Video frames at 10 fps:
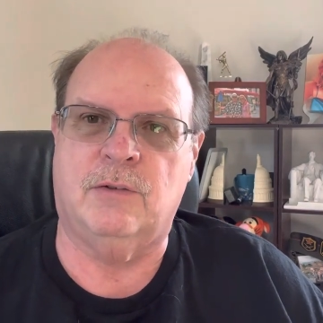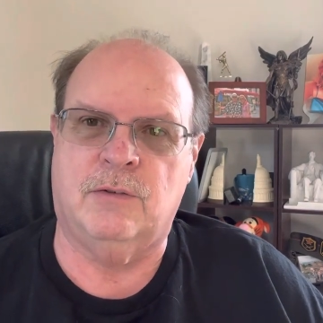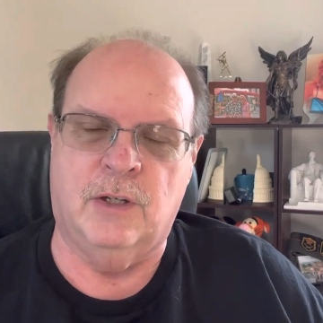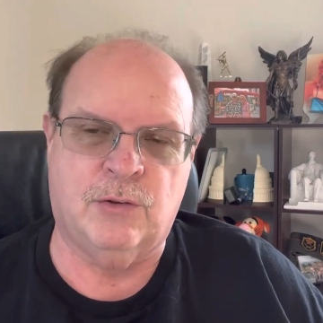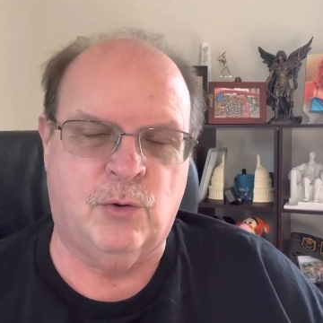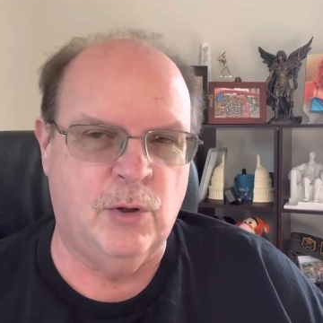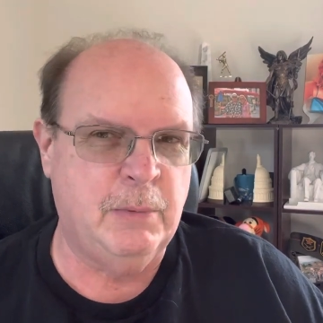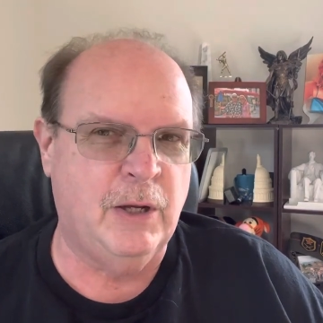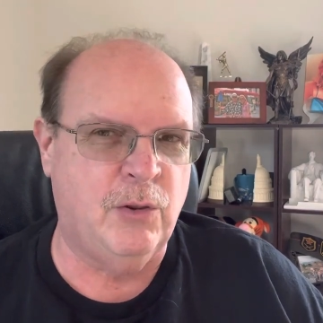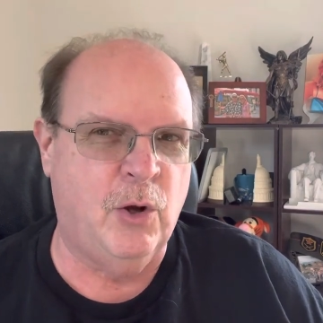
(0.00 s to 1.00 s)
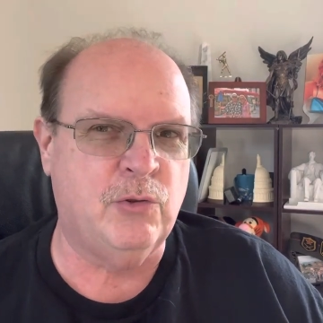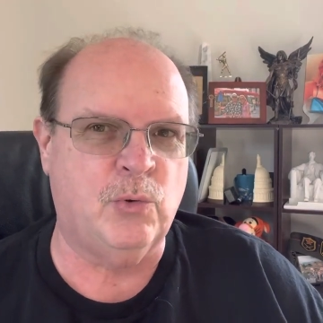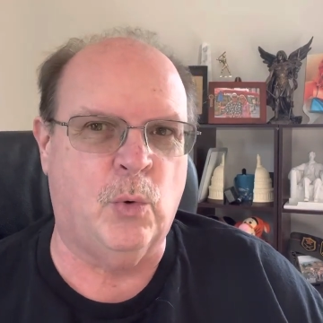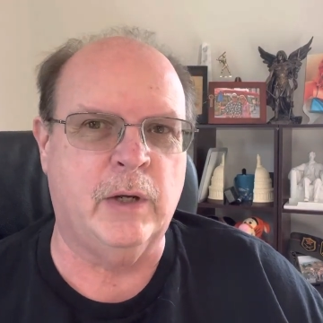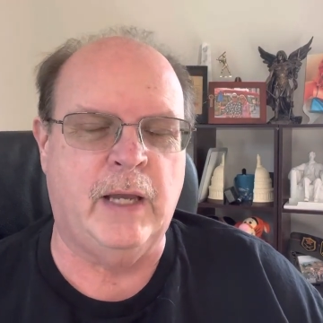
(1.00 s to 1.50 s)
It's going to be a low
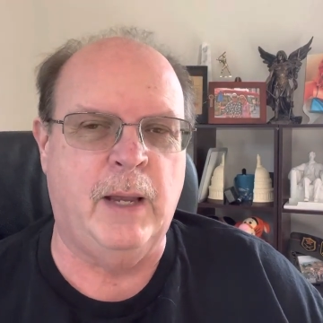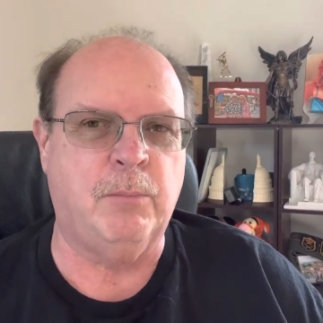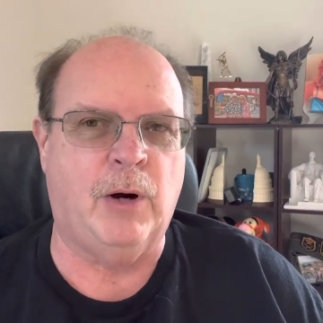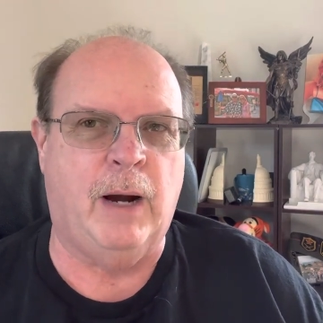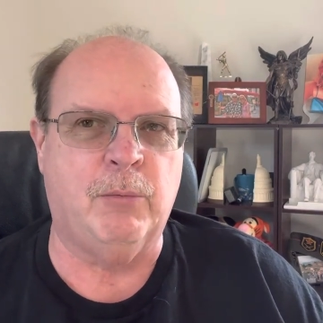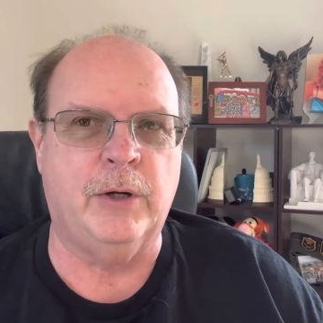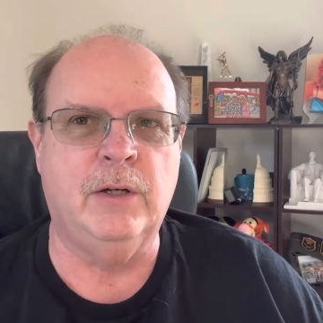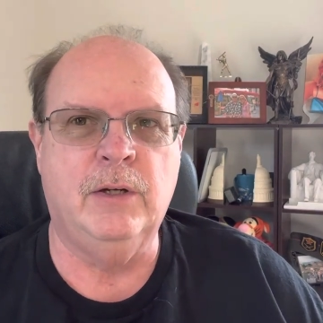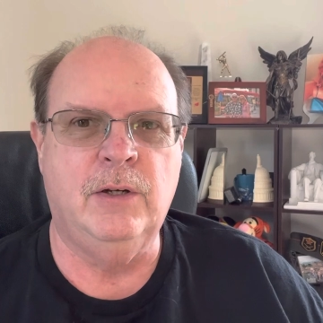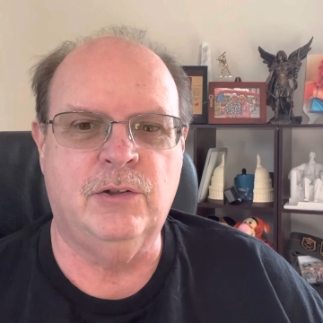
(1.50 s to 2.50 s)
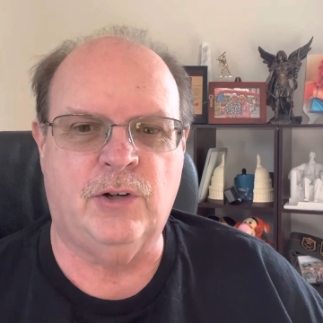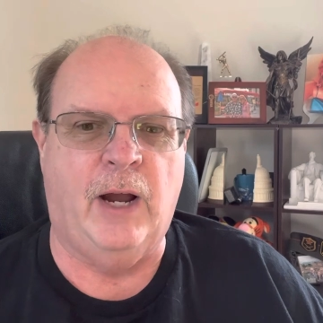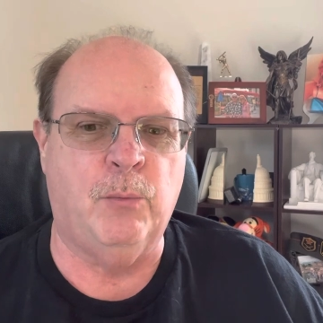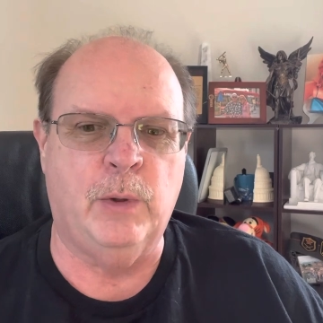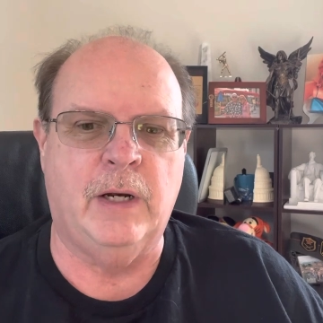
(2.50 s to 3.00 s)
scoring game probably.
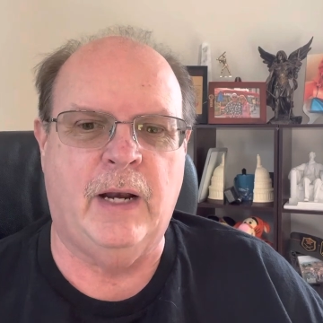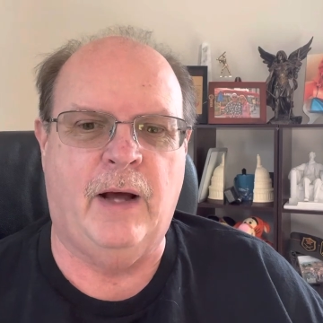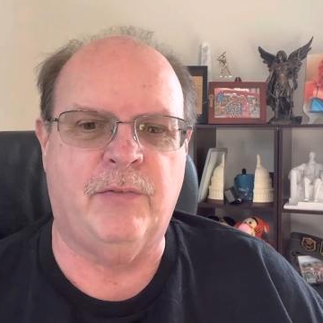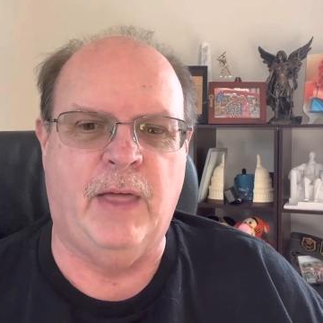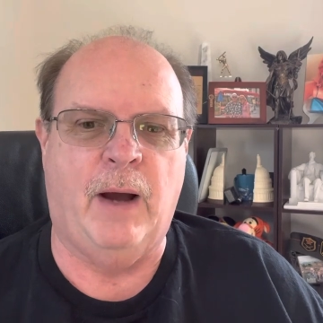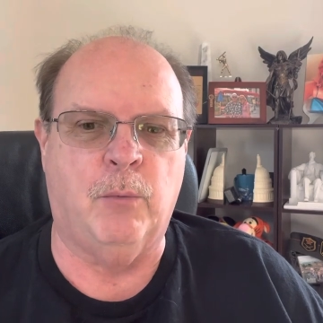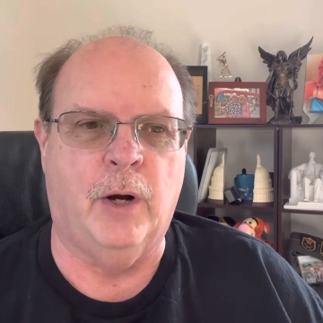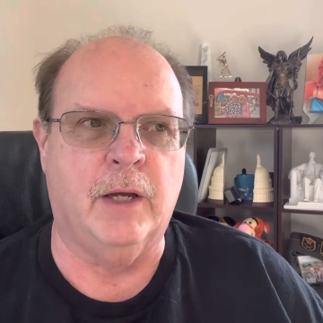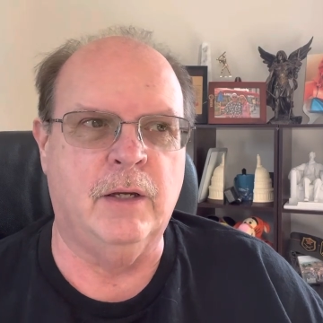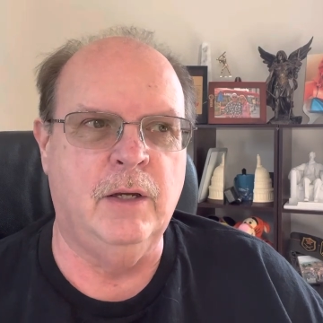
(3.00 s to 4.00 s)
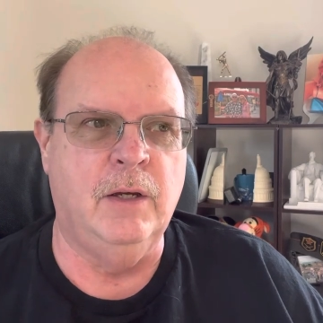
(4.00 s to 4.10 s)
Try and win it out that way.